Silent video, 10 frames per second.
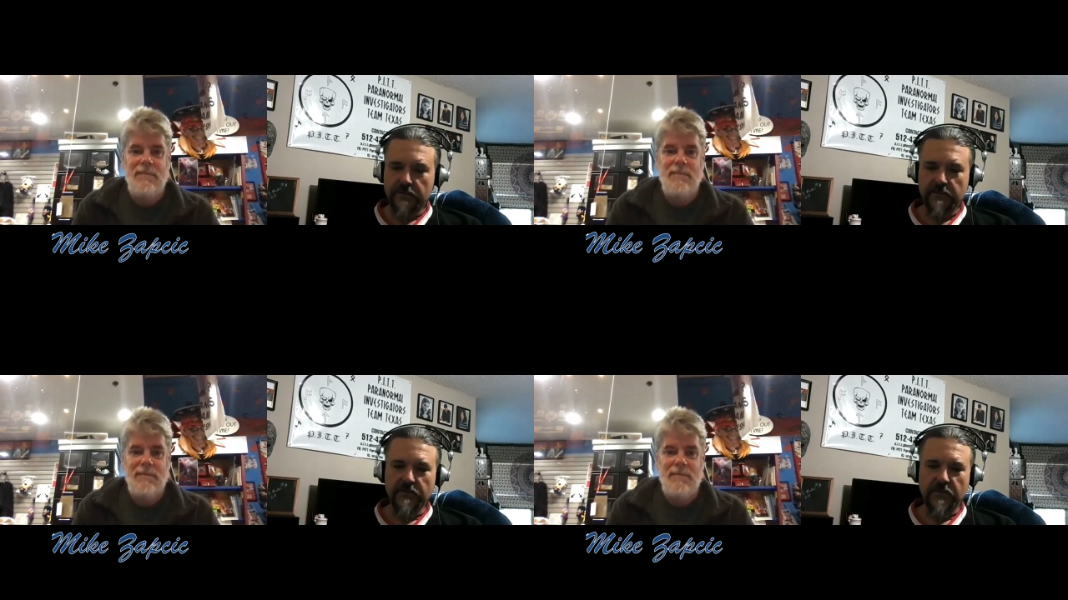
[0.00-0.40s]

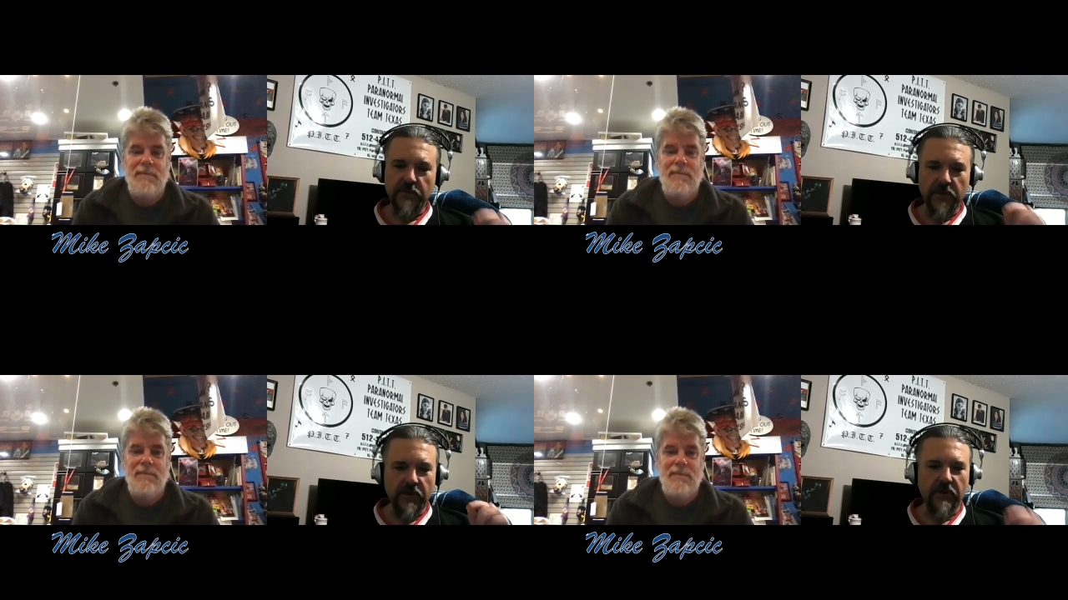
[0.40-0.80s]
Speaker 1: we're
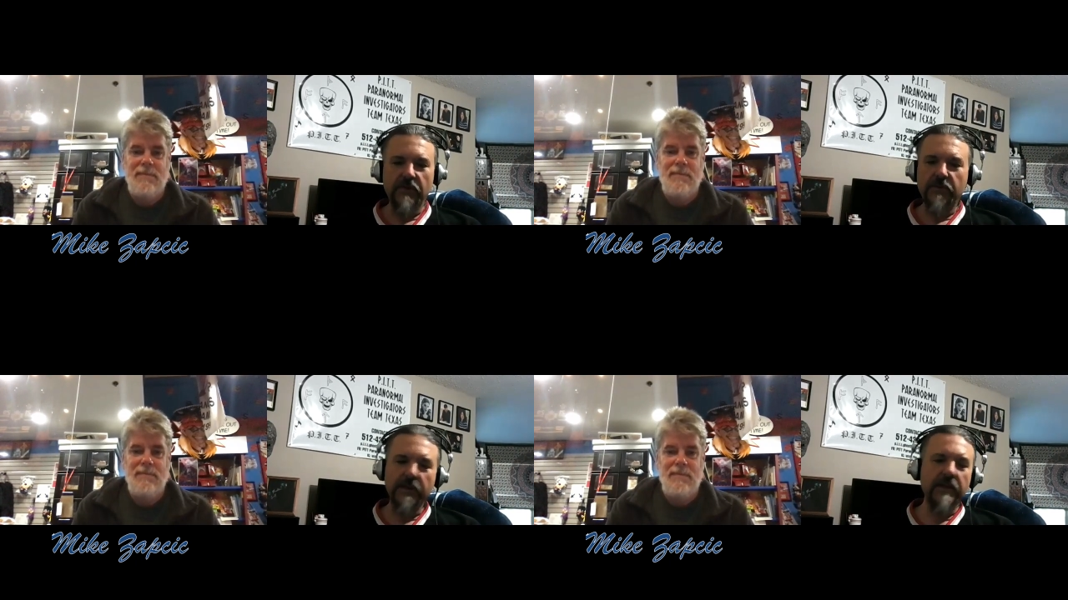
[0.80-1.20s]

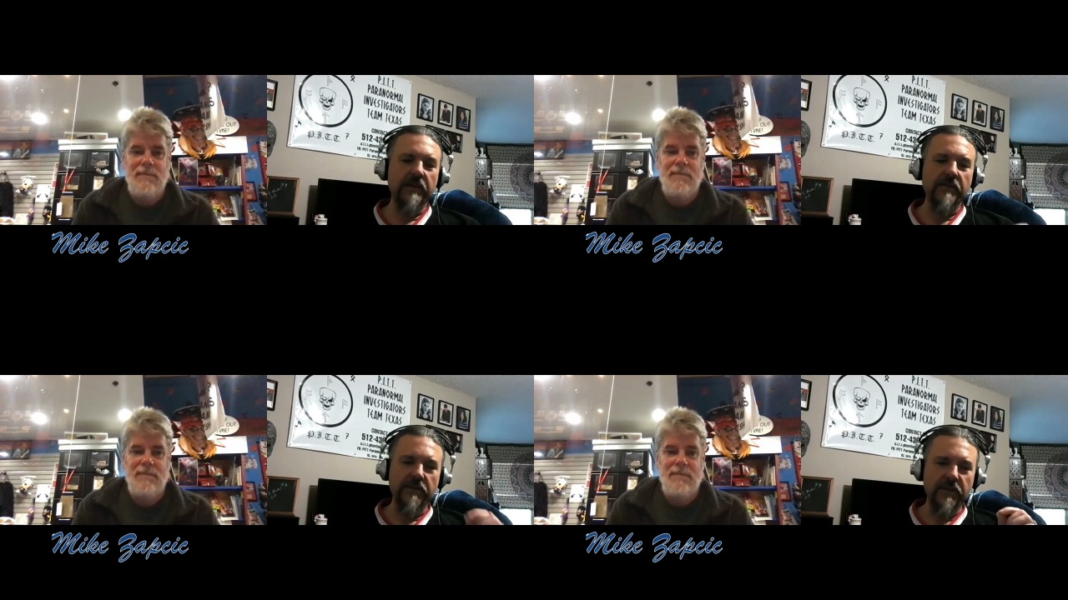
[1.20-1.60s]
already
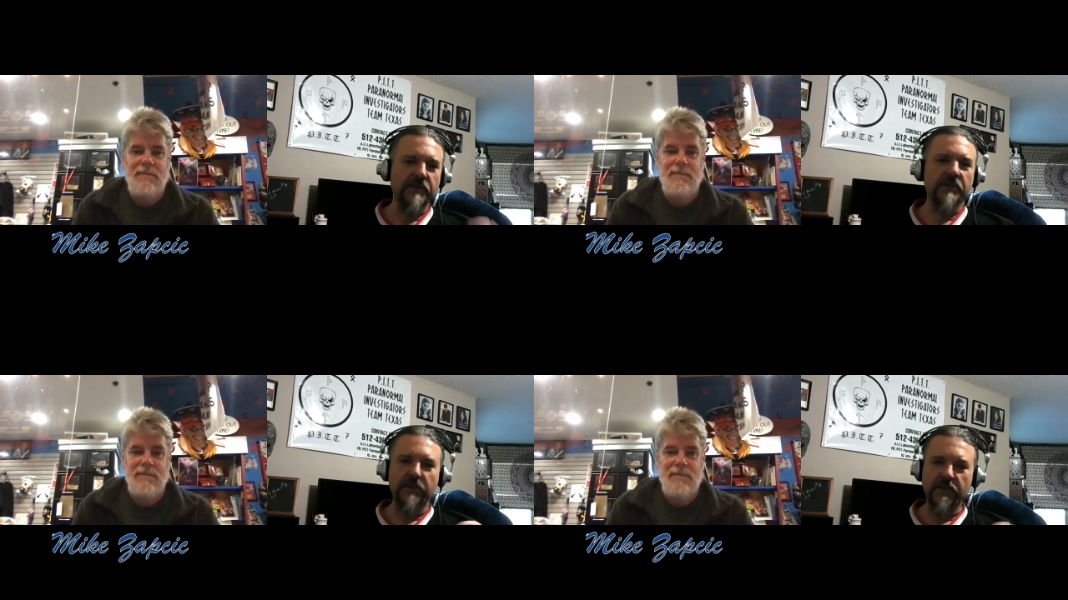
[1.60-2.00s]
this
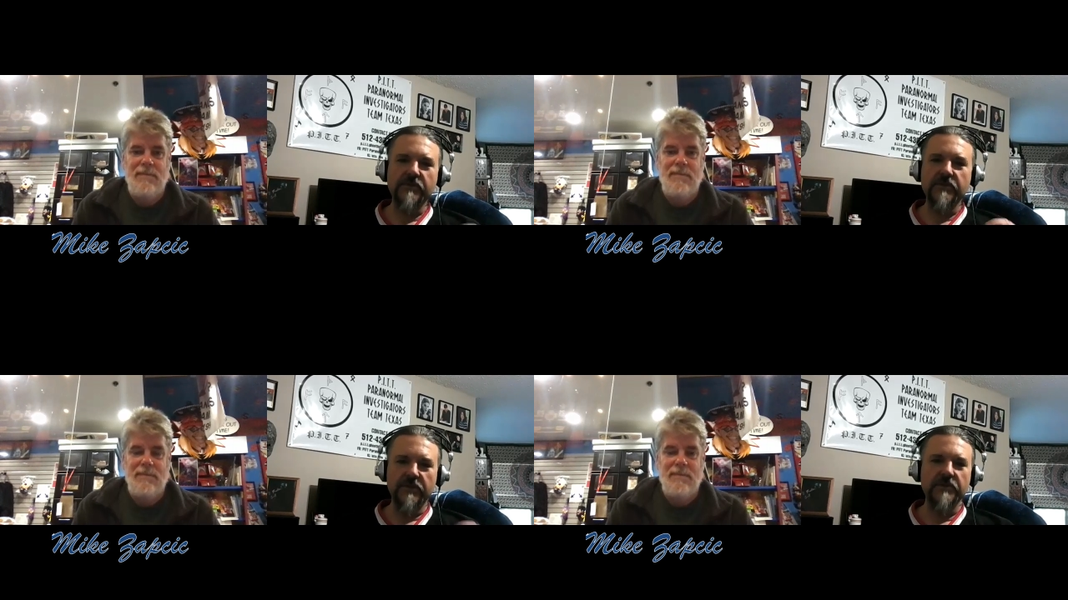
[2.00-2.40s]
close to
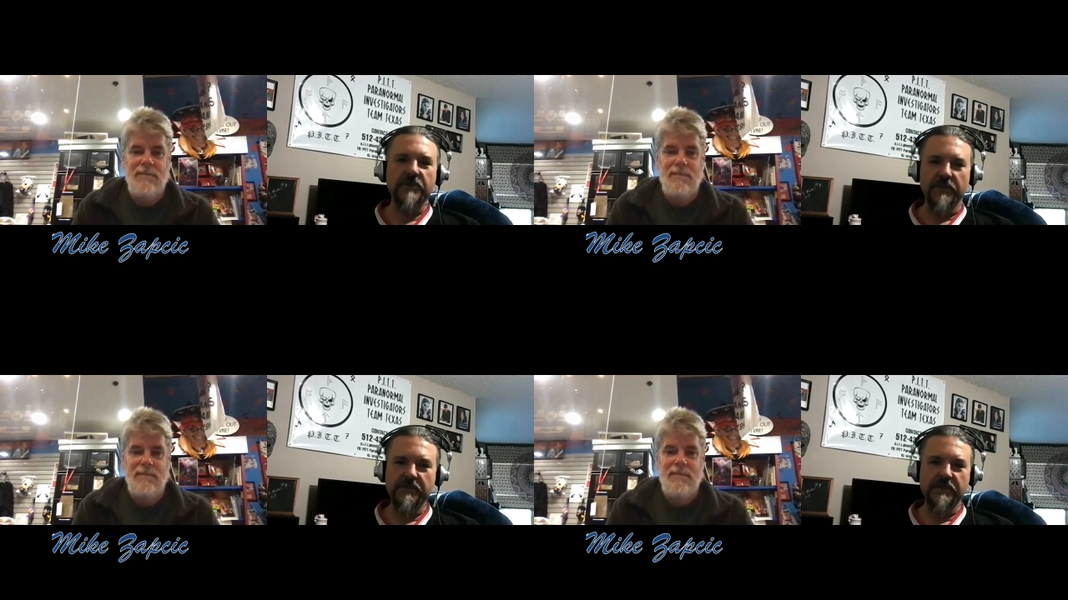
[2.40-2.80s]
New
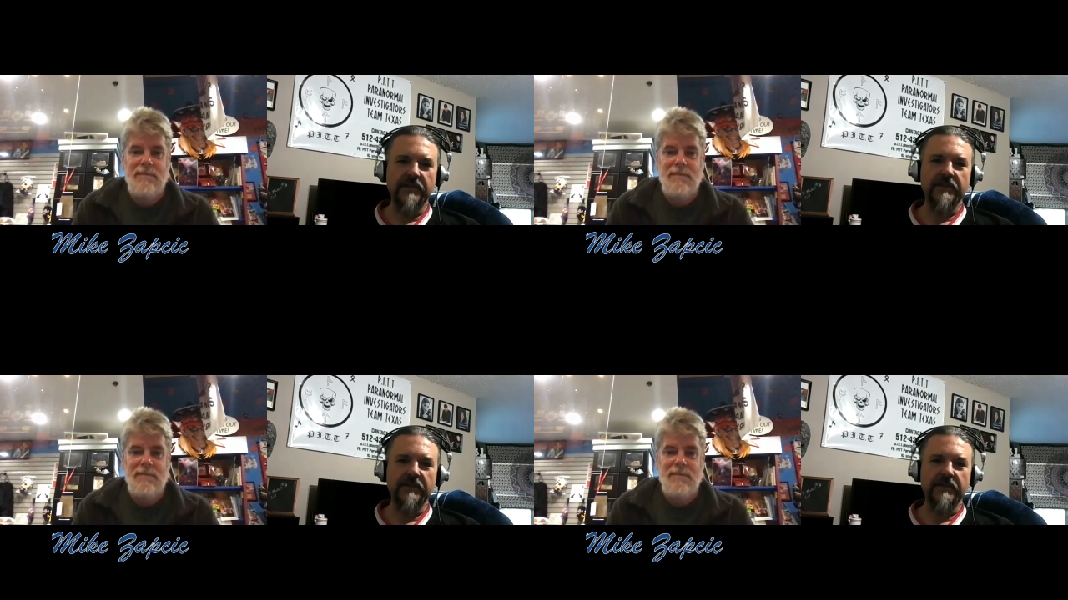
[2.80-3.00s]
Jersey.